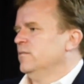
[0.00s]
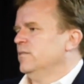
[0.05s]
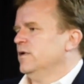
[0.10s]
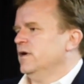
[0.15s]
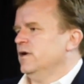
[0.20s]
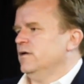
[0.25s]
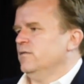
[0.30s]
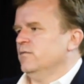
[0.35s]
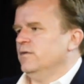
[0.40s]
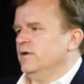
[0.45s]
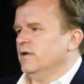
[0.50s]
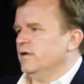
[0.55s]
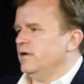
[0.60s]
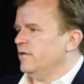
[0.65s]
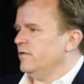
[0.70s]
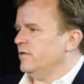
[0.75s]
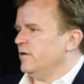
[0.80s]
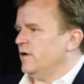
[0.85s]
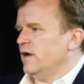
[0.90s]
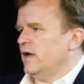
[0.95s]
but really
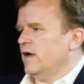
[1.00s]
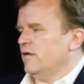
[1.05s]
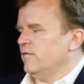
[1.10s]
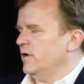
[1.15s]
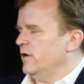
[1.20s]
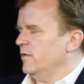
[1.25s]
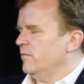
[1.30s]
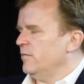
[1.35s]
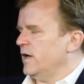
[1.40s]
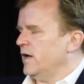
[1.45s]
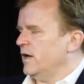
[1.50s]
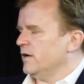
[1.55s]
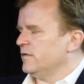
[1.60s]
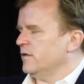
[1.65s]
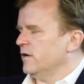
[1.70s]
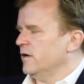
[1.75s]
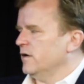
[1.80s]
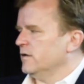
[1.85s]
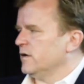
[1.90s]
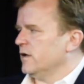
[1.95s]
isn't going to have an
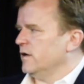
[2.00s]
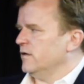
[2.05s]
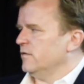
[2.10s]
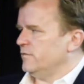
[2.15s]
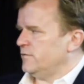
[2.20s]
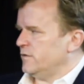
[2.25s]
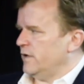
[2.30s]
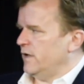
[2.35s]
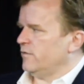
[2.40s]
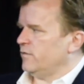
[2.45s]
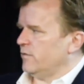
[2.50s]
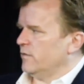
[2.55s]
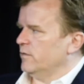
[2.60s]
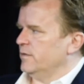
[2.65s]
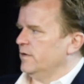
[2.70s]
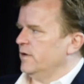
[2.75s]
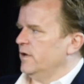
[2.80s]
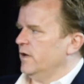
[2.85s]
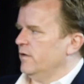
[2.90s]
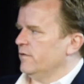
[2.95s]
impact on kind of
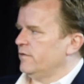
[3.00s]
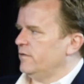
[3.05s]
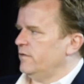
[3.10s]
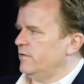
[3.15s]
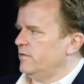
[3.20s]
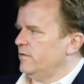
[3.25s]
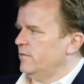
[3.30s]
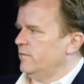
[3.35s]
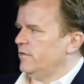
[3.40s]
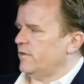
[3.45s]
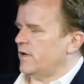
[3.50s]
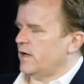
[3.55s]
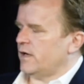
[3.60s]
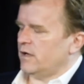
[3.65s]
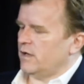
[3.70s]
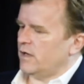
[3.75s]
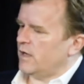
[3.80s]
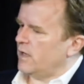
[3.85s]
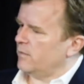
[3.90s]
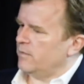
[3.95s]
transforming the health system's
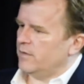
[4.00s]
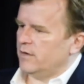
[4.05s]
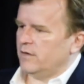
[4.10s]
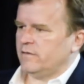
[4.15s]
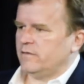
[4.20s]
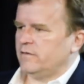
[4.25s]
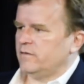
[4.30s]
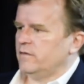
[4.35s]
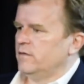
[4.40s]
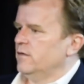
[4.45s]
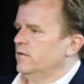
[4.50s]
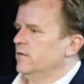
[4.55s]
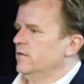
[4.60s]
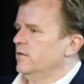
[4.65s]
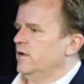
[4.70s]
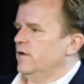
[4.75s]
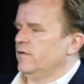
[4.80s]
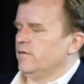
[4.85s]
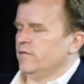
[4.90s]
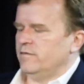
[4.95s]
economics,
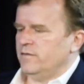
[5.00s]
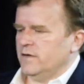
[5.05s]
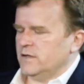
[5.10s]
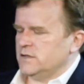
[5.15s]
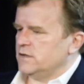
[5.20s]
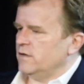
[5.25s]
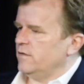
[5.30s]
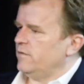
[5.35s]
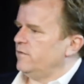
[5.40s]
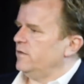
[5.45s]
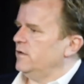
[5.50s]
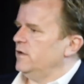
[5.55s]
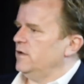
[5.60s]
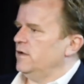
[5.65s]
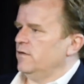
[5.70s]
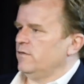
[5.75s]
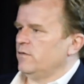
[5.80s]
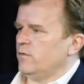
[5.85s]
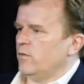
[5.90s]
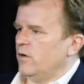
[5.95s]
its efficiency,
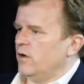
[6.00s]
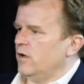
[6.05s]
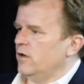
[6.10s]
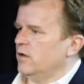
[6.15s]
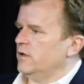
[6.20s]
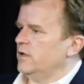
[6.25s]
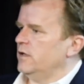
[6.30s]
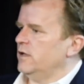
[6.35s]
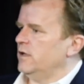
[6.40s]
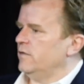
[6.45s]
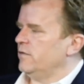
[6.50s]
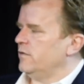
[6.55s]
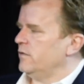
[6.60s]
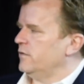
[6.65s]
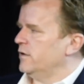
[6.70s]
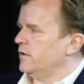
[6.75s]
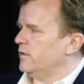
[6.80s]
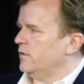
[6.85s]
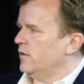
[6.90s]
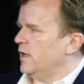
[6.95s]
its quality, its
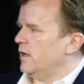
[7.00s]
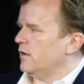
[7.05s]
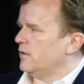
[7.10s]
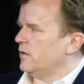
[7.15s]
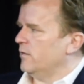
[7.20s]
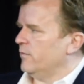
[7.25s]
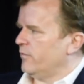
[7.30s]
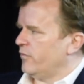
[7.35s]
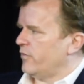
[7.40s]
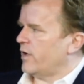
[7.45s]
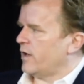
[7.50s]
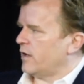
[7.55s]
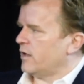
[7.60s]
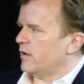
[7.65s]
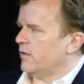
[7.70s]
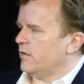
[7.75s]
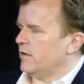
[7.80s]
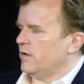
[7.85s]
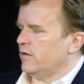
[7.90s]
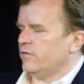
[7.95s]
clinical outcomes, that
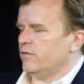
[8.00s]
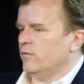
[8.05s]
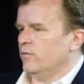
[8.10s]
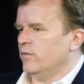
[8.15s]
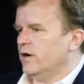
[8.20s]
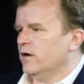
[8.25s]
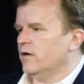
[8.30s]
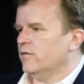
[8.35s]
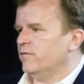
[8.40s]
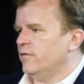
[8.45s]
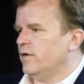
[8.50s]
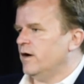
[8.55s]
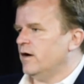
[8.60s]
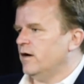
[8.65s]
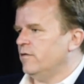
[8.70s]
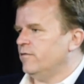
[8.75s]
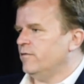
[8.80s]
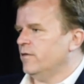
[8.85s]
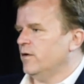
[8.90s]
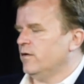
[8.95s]
kind of So we're
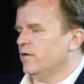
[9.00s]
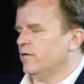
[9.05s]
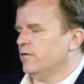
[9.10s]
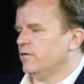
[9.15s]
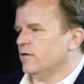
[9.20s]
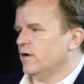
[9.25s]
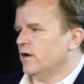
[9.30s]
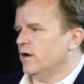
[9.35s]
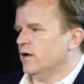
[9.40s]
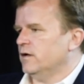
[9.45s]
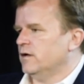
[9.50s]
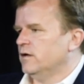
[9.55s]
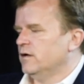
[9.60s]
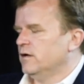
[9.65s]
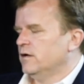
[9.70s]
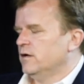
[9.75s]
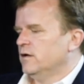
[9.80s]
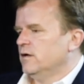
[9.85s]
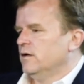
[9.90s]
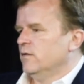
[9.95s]
very focused on
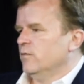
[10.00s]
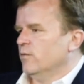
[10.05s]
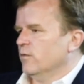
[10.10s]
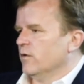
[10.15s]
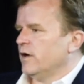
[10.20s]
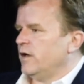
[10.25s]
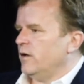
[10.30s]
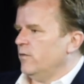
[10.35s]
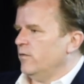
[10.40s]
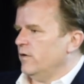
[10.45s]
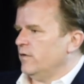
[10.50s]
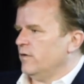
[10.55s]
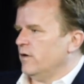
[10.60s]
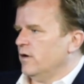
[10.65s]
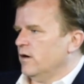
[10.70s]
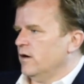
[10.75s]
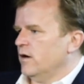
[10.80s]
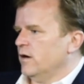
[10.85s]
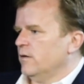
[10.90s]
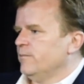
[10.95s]
working with
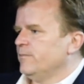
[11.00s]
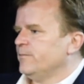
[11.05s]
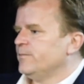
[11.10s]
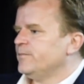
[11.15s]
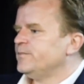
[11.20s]
our